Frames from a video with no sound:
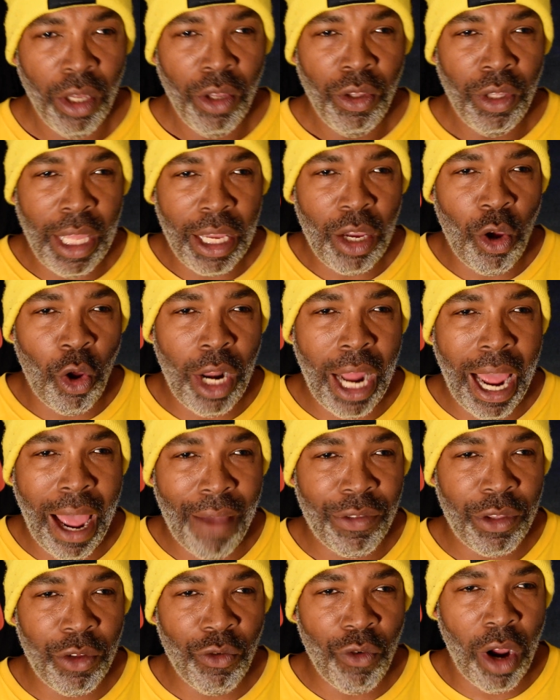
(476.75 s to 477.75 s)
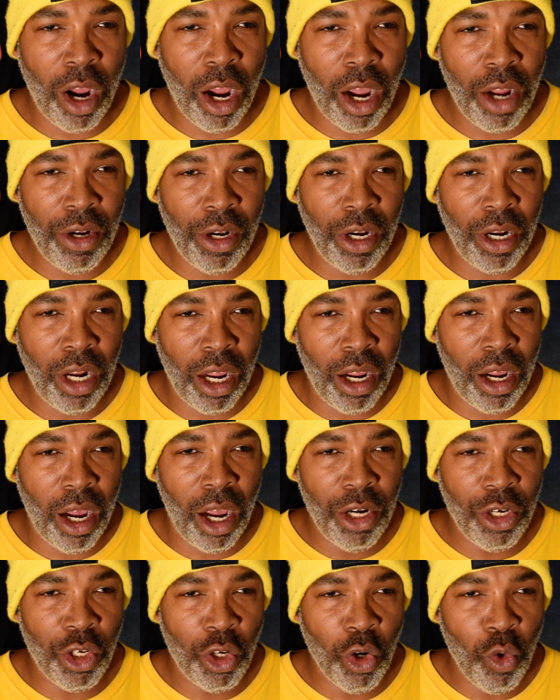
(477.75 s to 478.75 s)
They're gonna have to
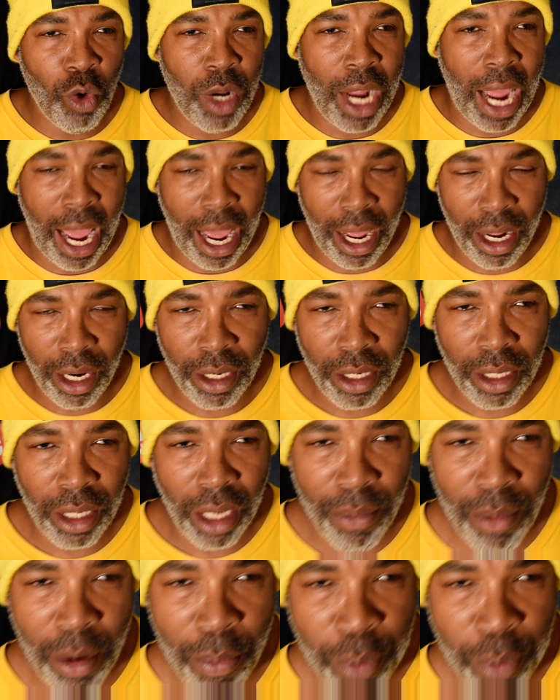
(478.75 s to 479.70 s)
undo that. Let me